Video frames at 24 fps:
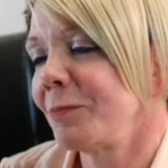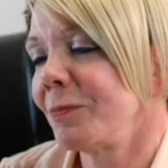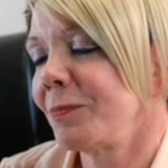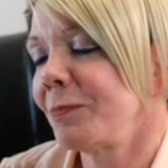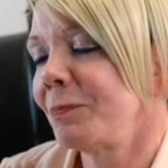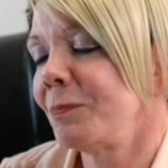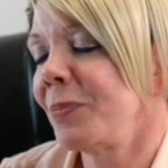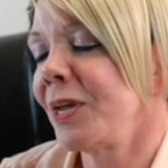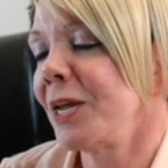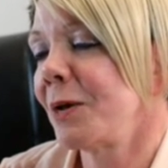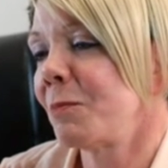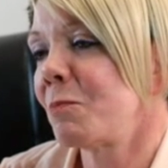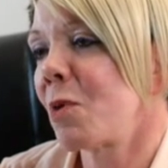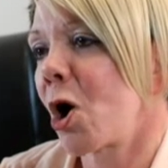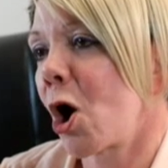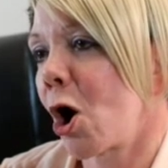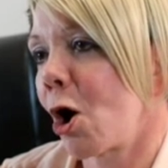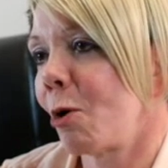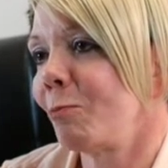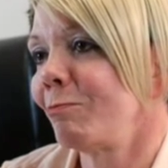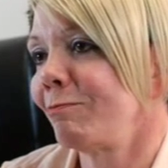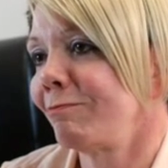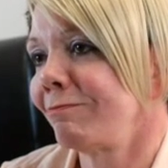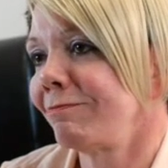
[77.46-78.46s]
be a
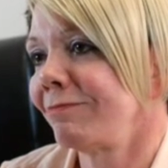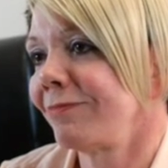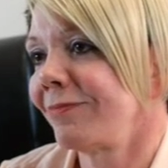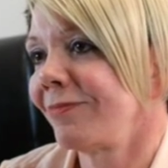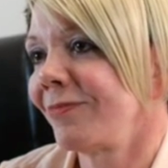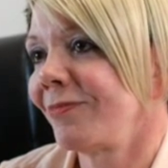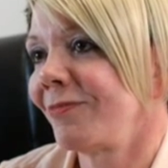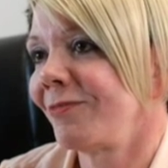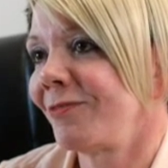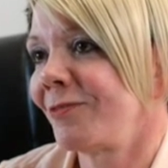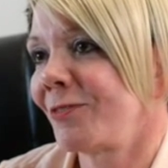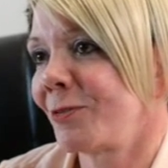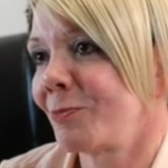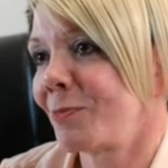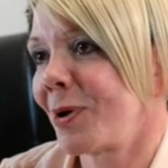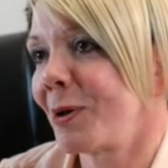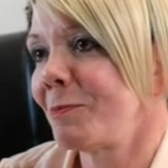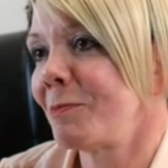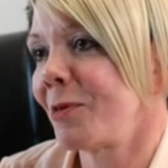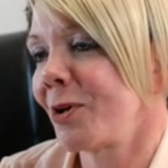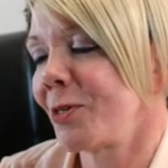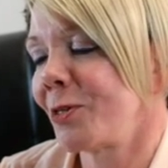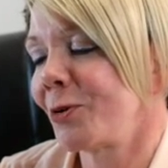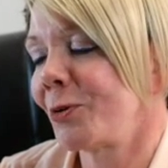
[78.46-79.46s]
mom from my
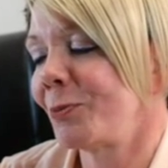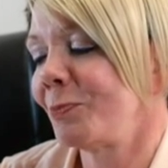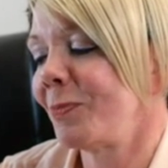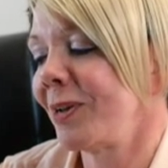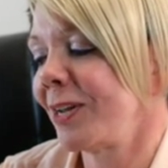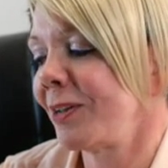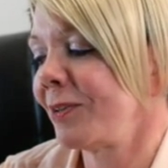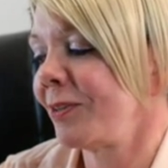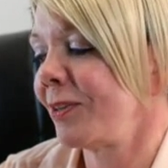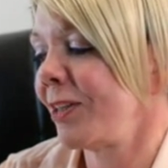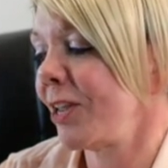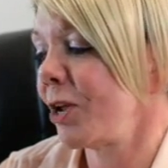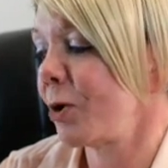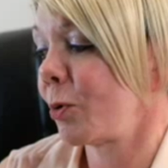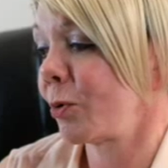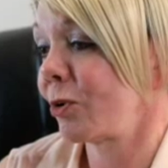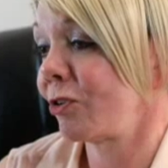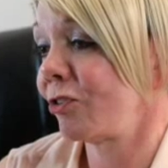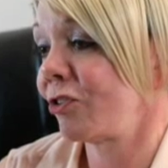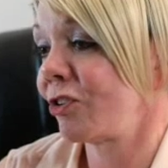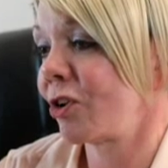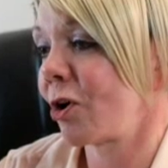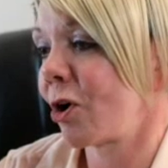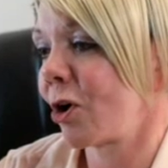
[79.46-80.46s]
mother, being the
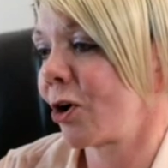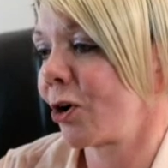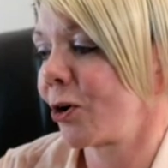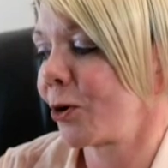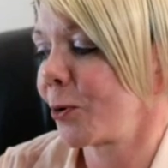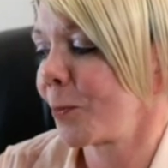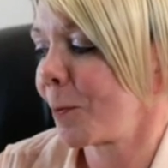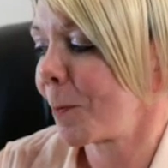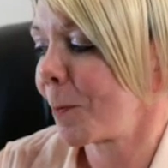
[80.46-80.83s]
oldest daughter.